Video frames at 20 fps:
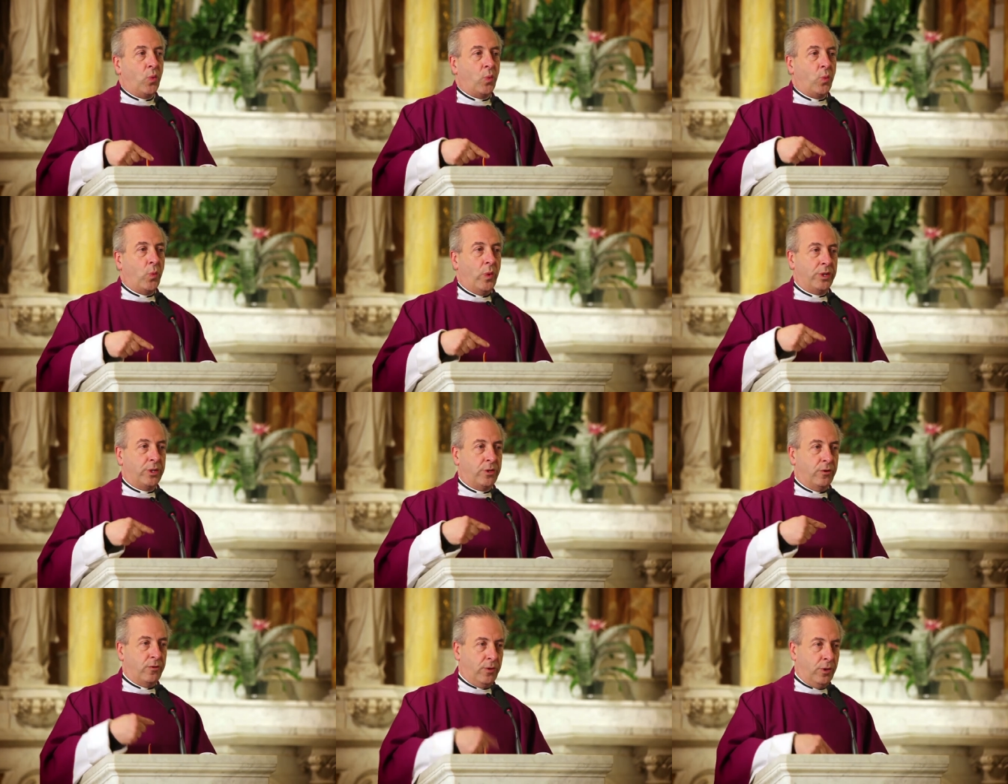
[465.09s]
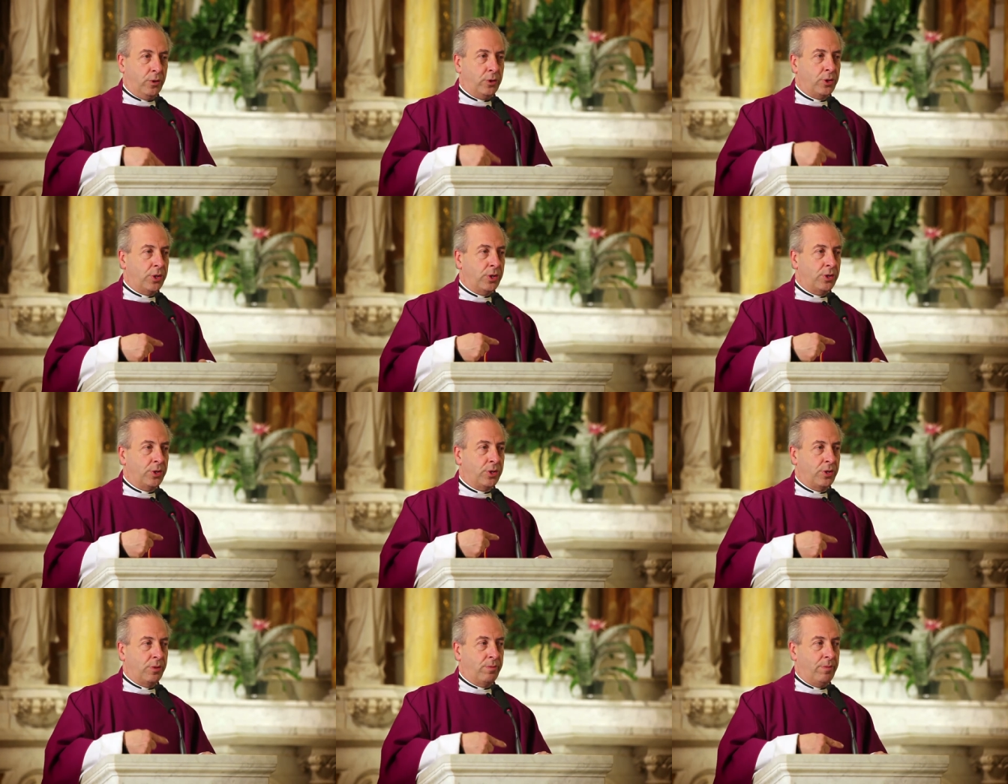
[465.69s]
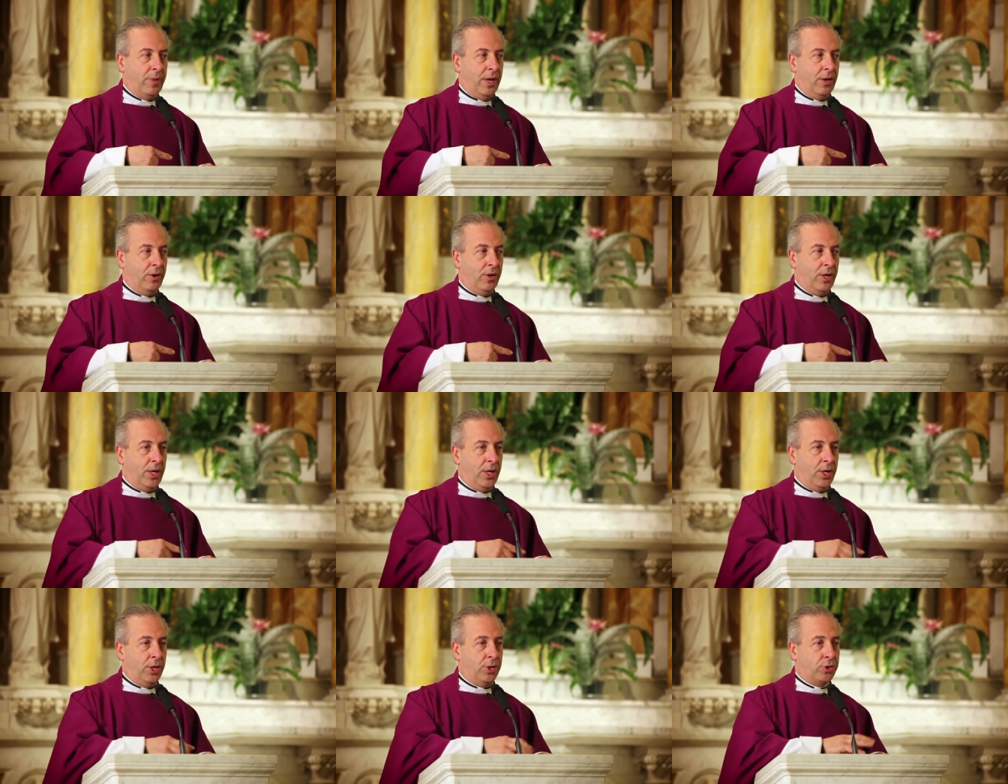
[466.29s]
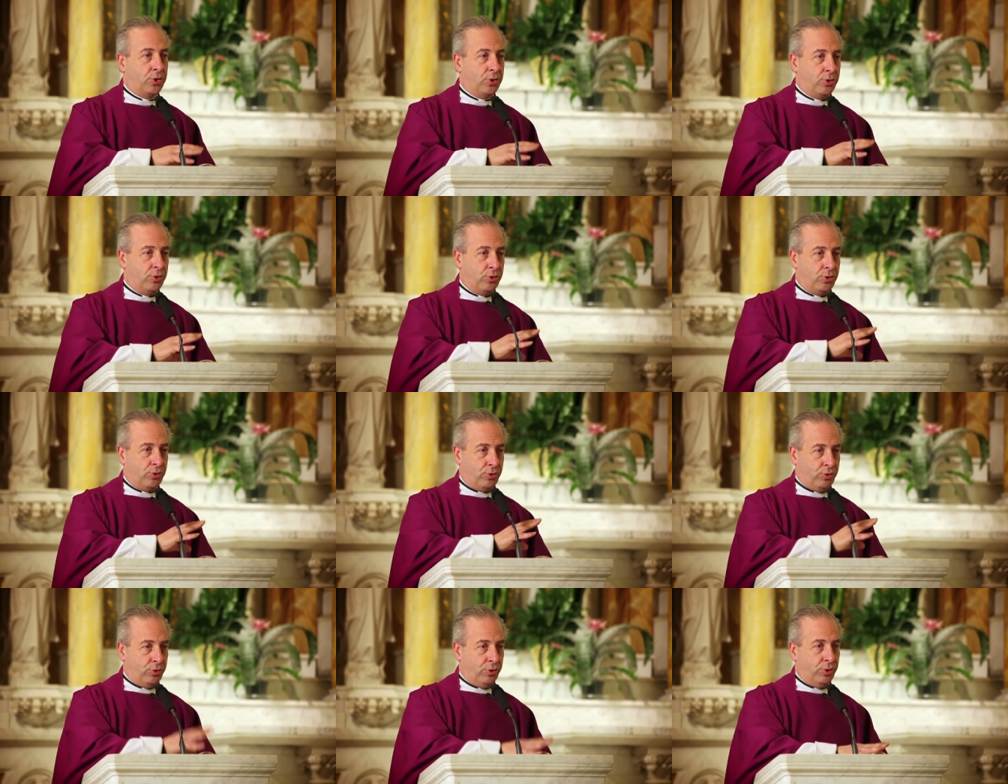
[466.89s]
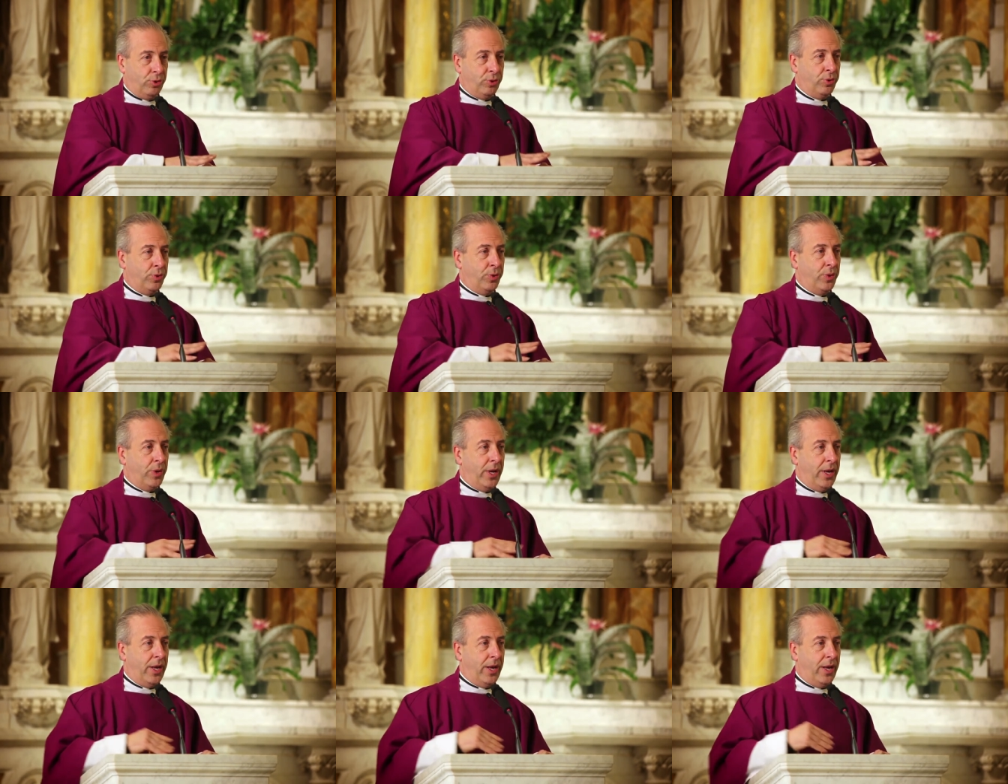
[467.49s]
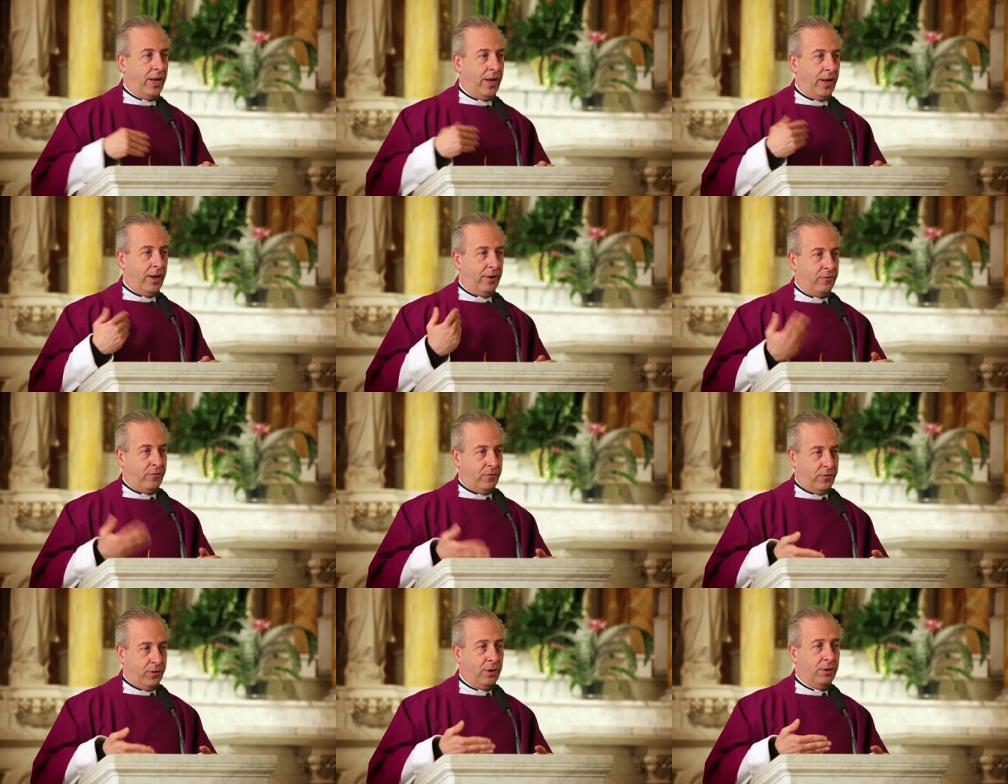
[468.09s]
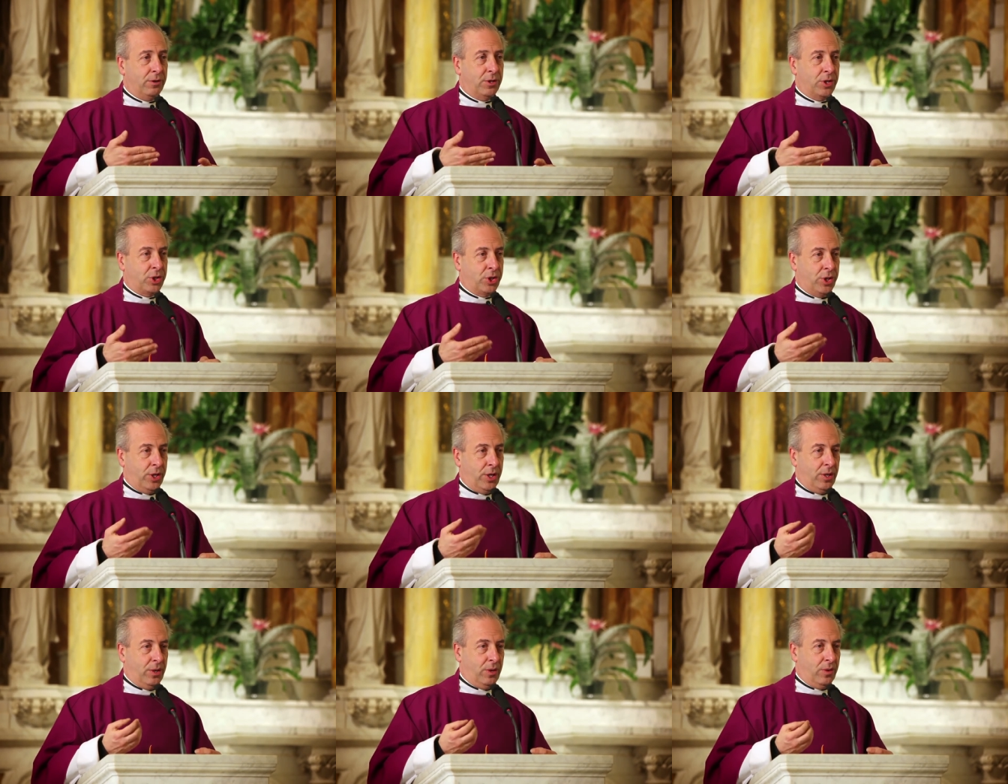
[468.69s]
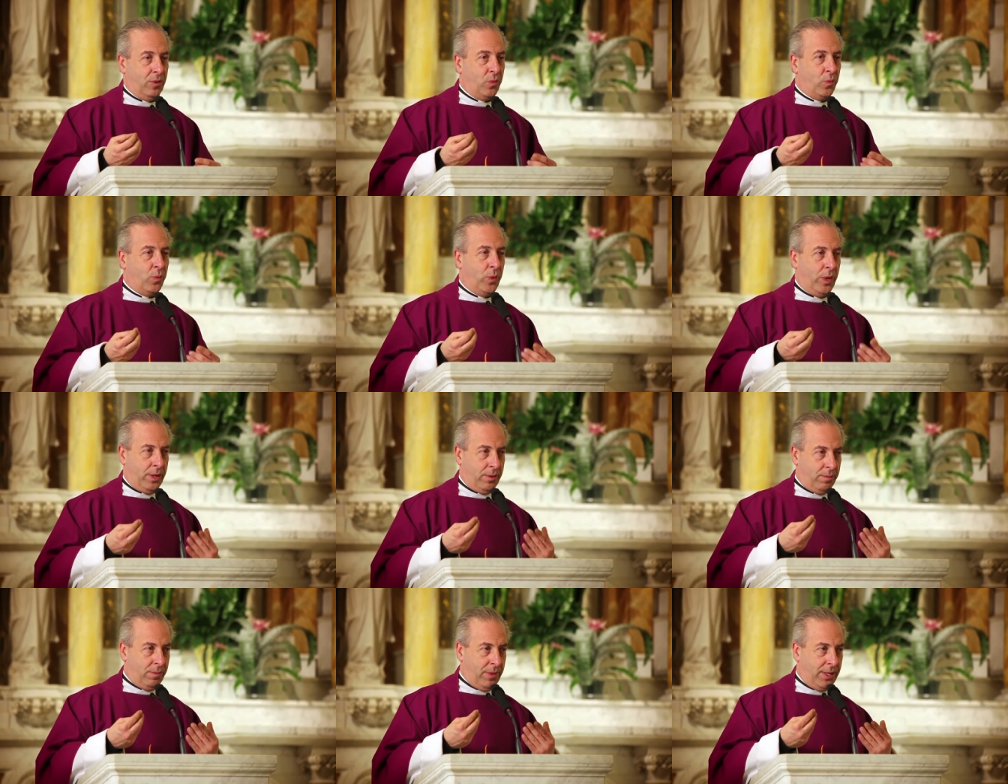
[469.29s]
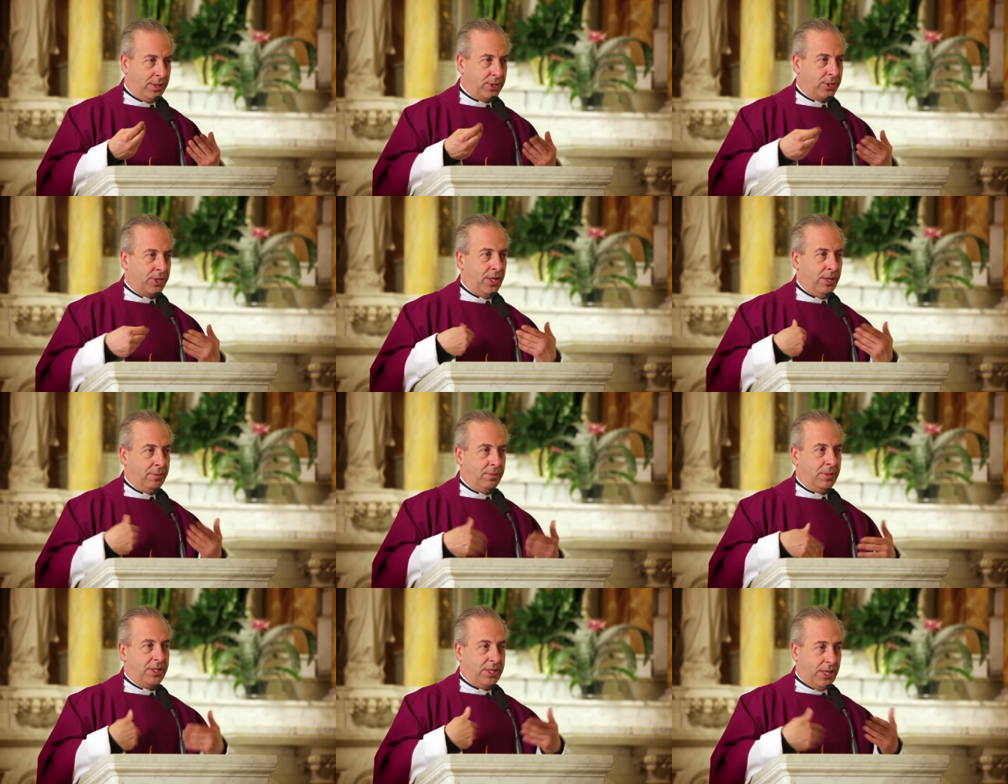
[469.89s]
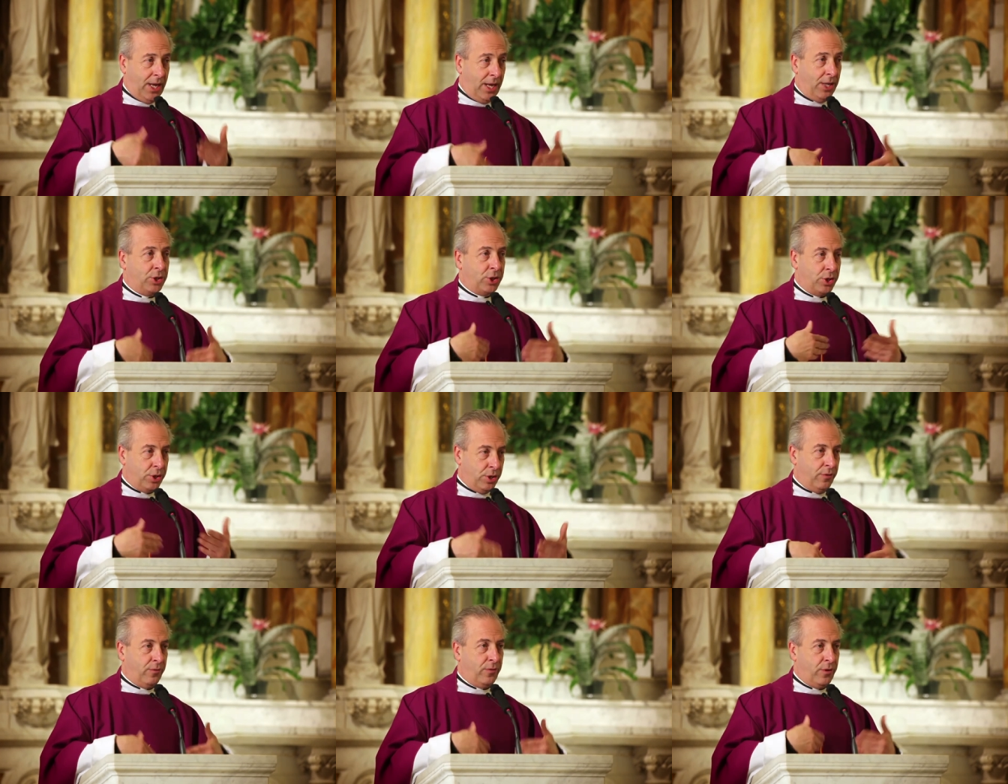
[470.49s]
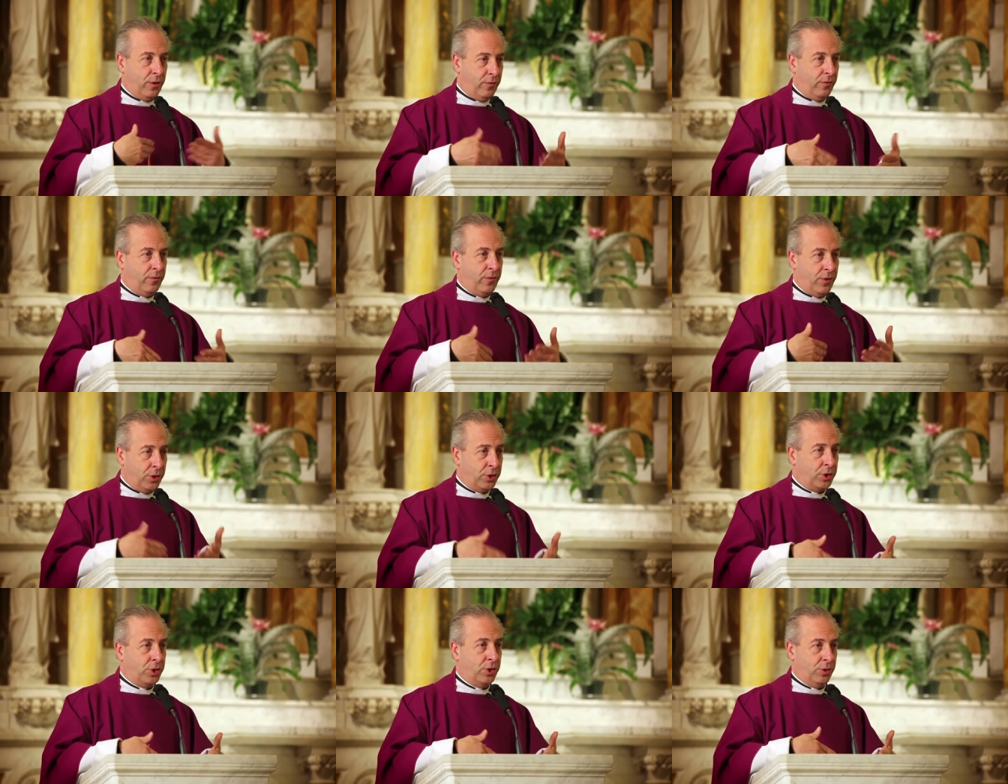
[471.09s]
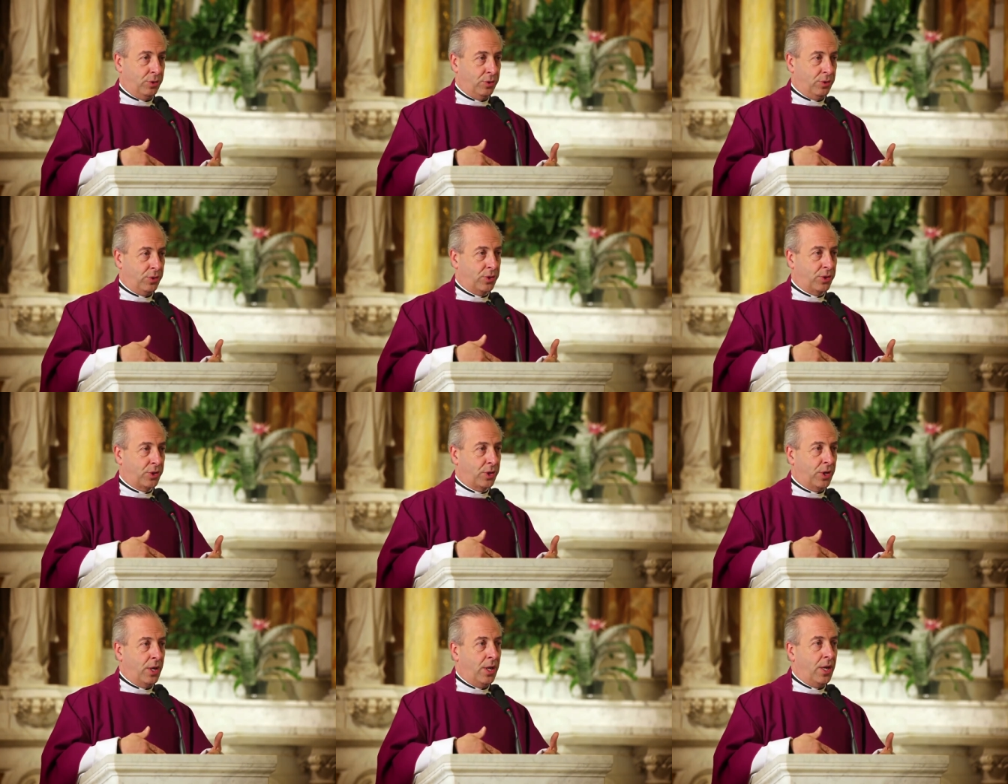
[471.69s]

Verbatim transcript: When devotion to Mary is true and flourishing, when it means the imitation of her virtues,